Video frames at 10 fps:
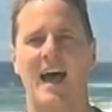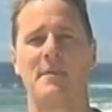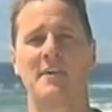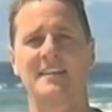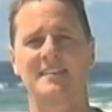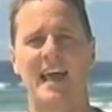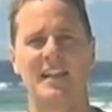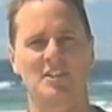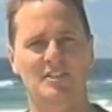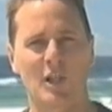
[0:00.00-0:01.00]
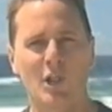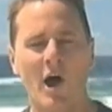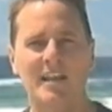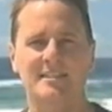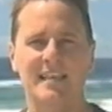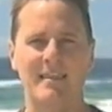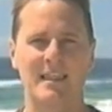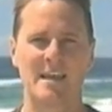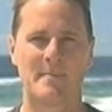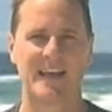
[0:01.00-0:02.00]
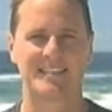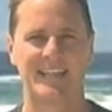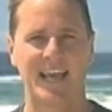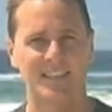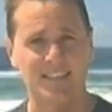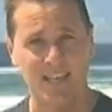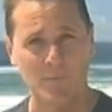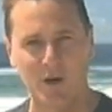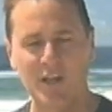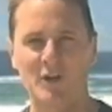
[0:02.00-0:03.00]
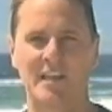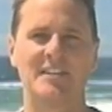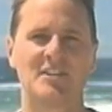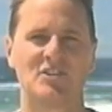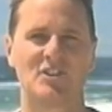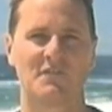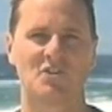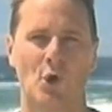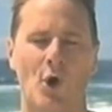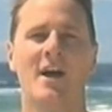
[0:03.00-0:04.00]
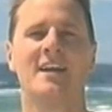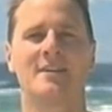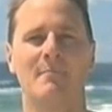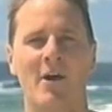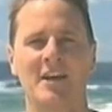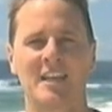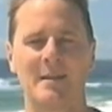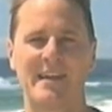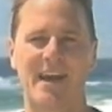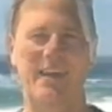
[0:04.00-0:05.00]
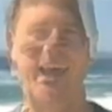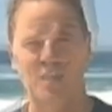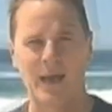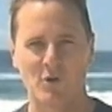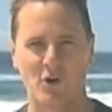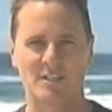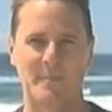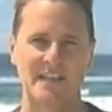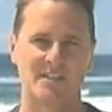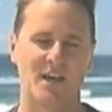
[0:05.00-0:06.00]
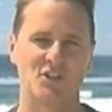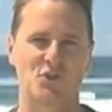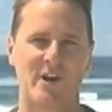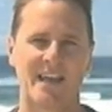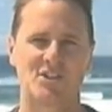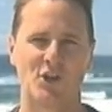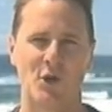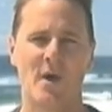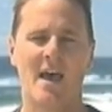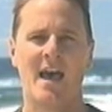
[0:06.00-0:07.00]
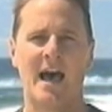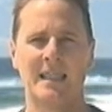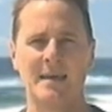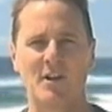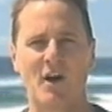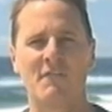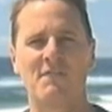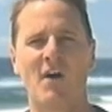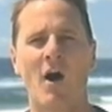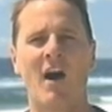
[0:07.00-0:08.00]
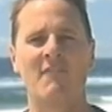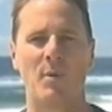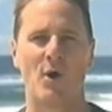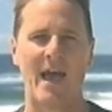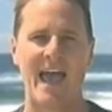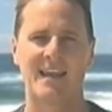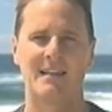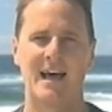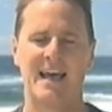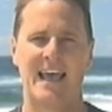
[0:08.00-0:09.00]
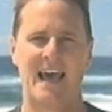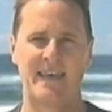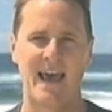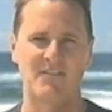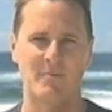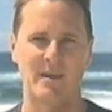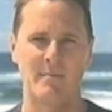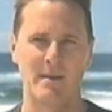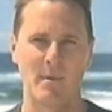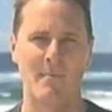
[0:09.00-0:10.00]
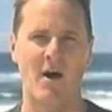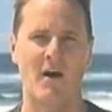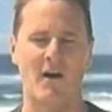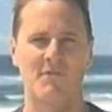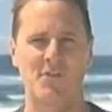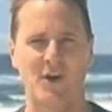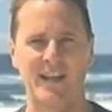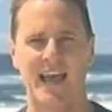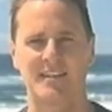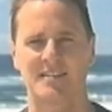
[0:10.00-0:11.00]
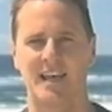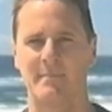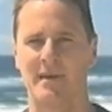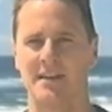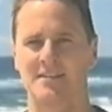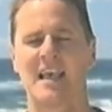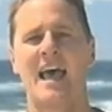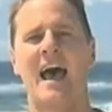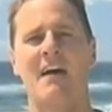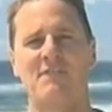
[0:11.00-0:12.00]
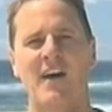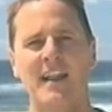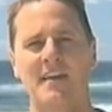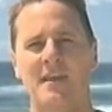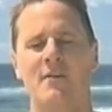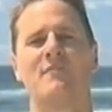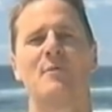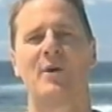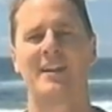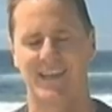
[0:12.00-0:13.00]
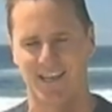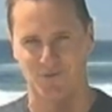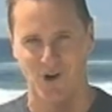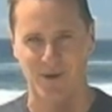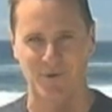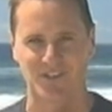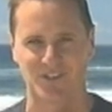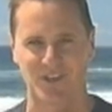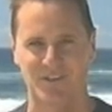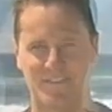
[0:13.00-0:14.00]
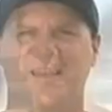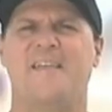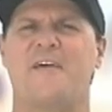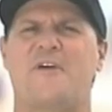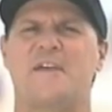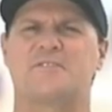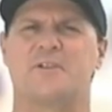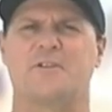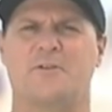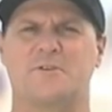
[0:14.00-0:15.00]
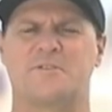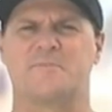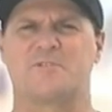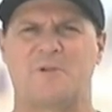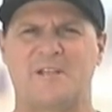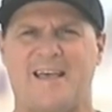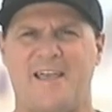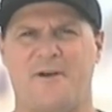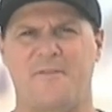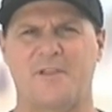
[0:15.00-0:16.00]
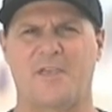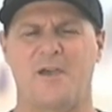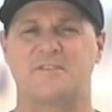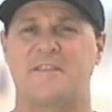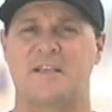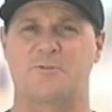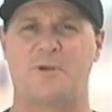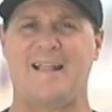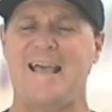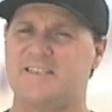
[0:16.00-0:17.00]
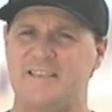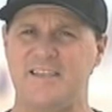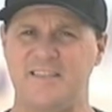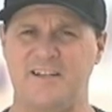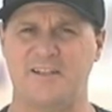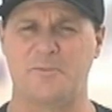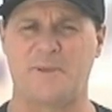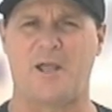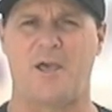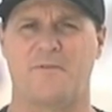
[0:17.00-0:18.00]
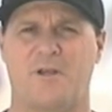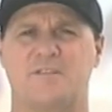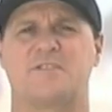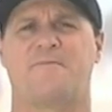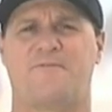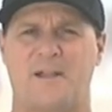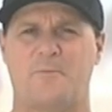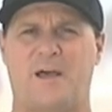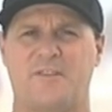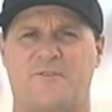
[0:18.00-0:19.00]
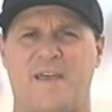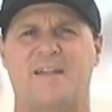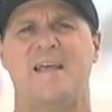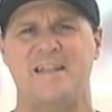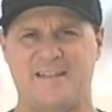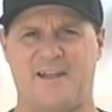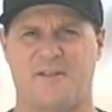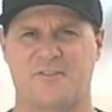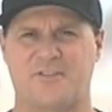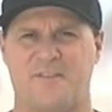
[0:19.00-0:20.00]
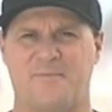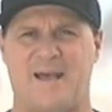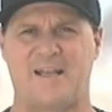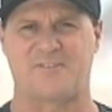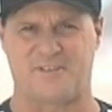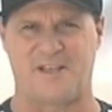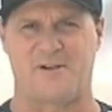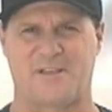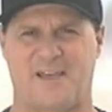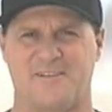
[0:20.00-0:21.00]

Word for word: Hey, thanks, Nat. Just a light southerly about today. You can see pretty good conditions offshore. Tomorrow's going to be okay. You do come across a patch of those trag jew, a limit of five per angler, and they have to be a minimum of 38 centimetres. Have fun out there, everybody. Here's Rocky with the surf. Yeah, thanks, Luke. An awesome spring day on the coast, and that swell has kicked in a little bit overnight. Some fun waves found down on the southern parts of the Gold